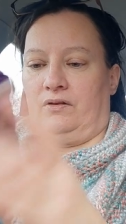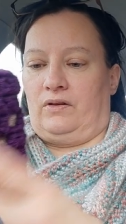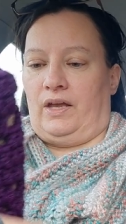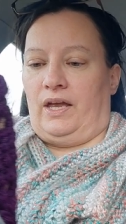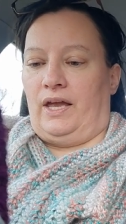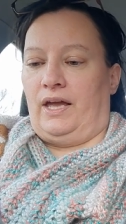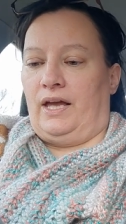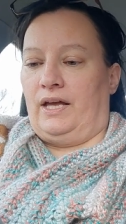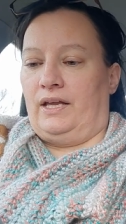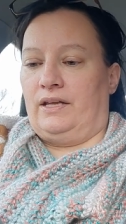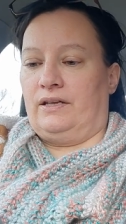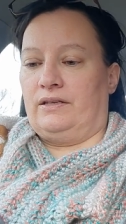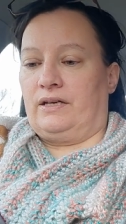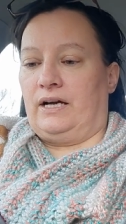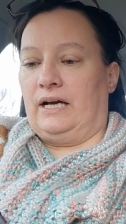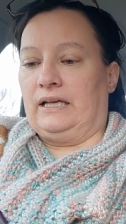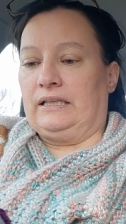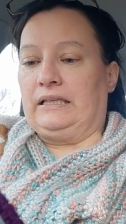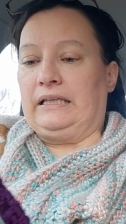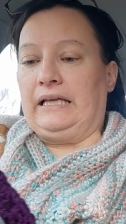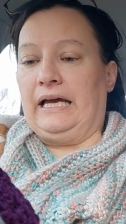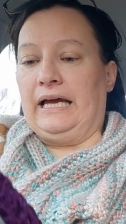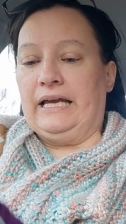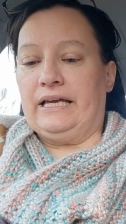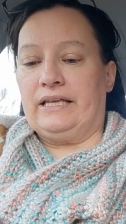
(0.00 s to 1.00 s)
And I
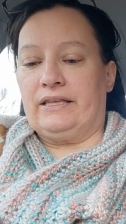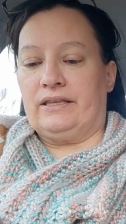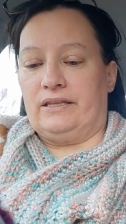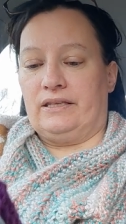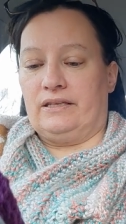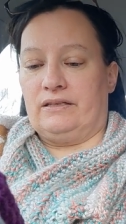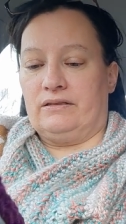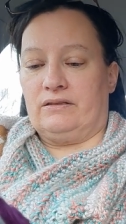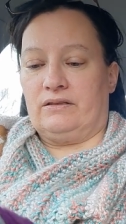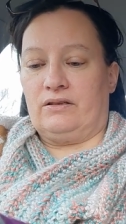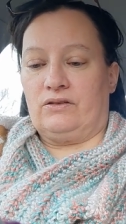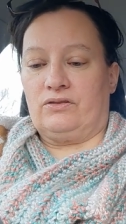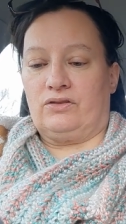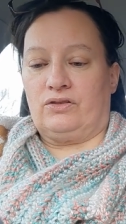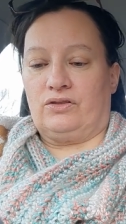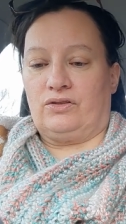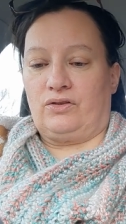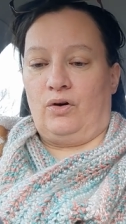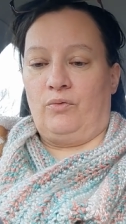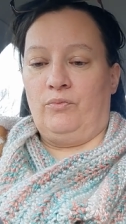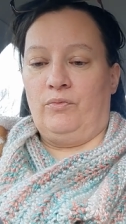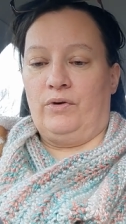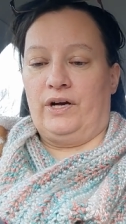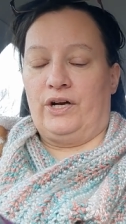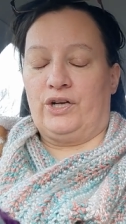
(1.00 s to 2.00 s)
like this
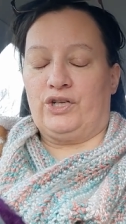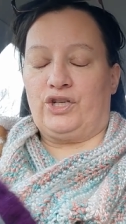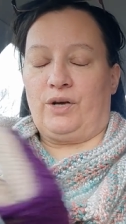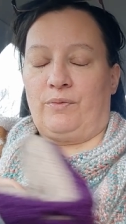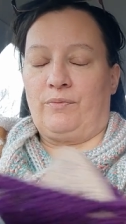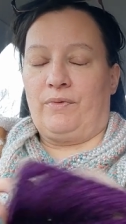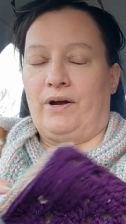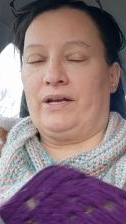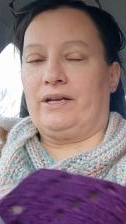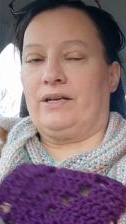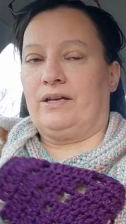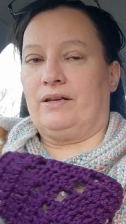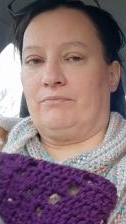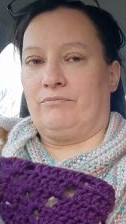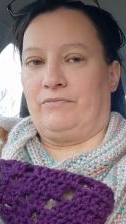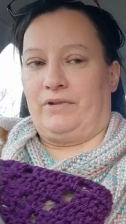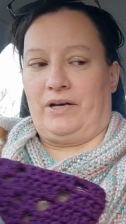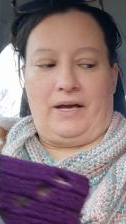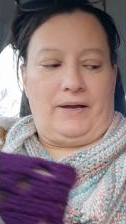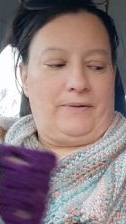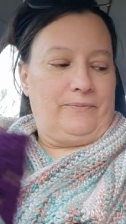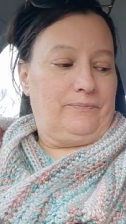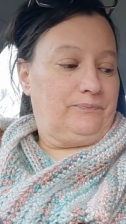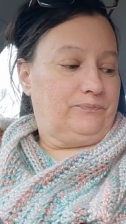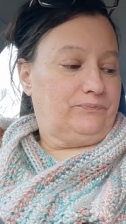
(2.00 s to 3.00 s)
so much, I might get
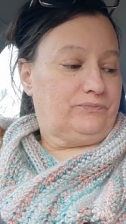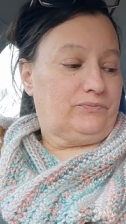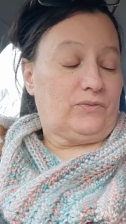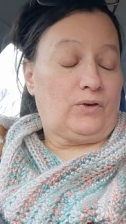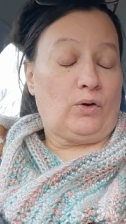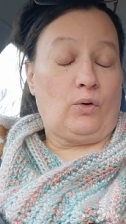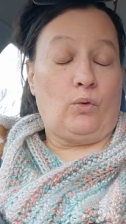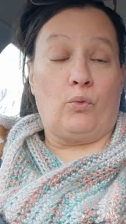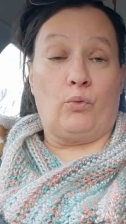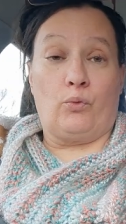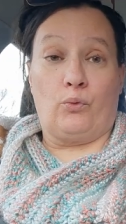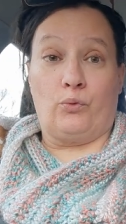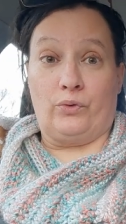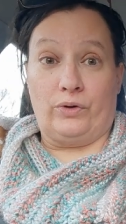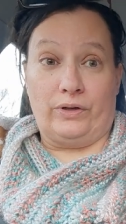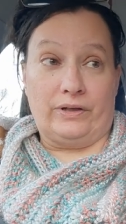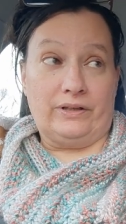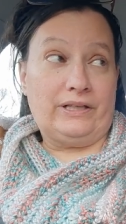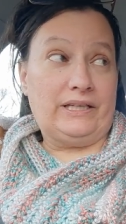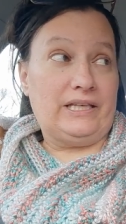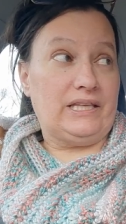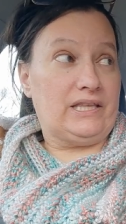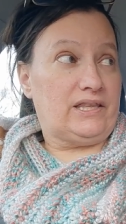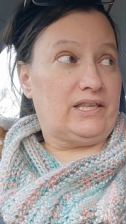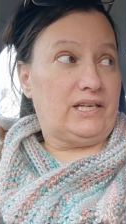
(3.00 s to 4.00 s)
my
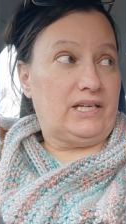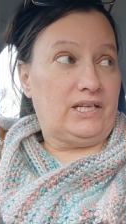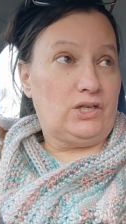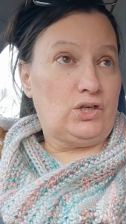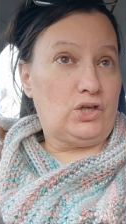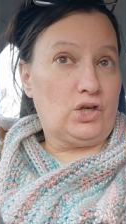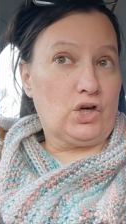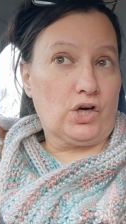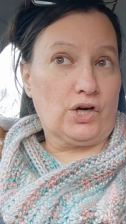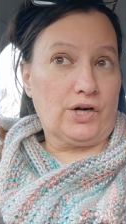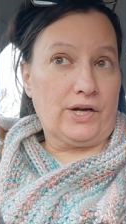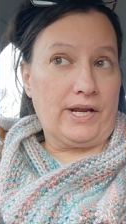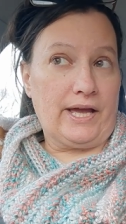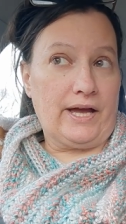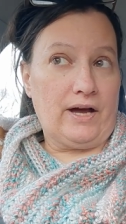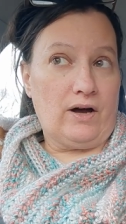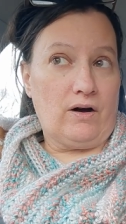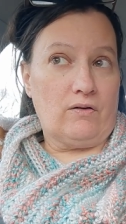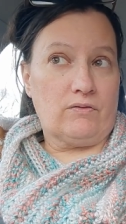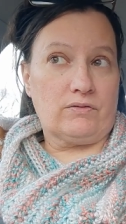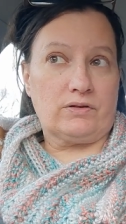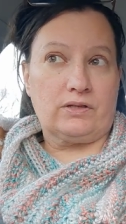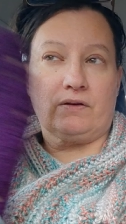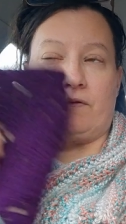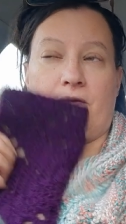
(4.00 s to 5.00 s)
really thin yarn
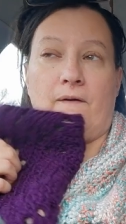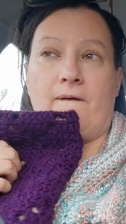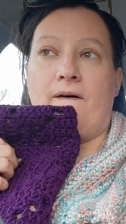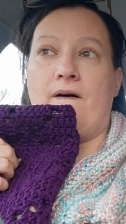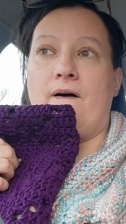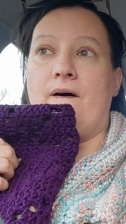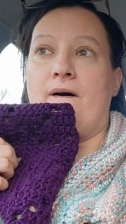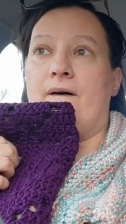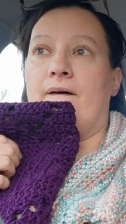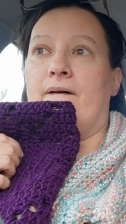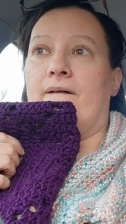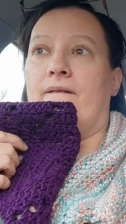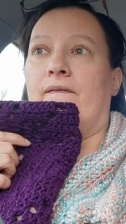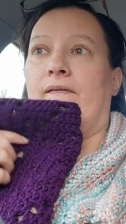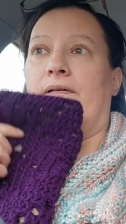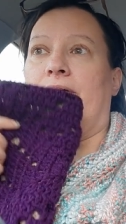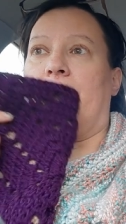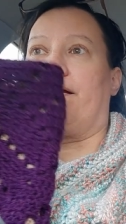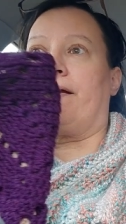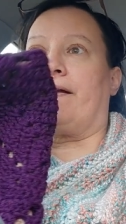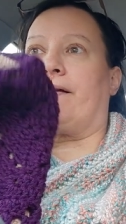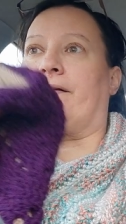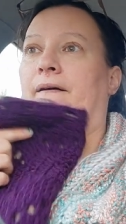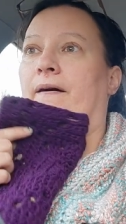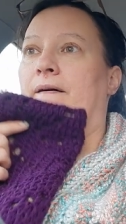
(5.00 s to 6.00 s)
out,
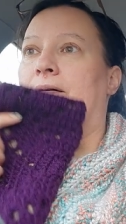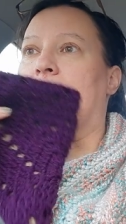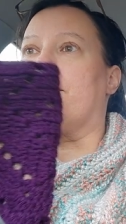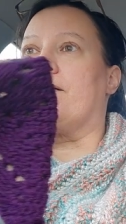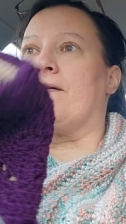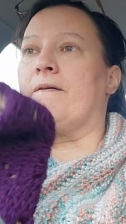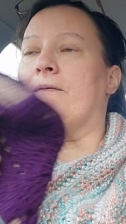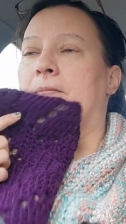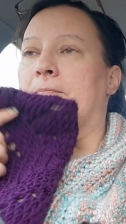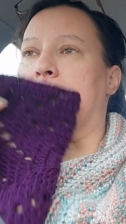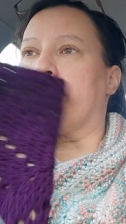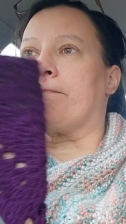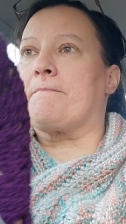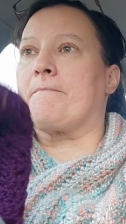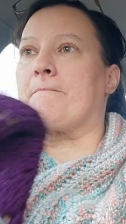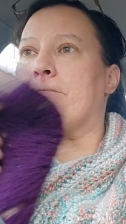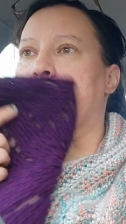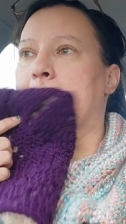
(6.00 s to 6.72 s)
like um,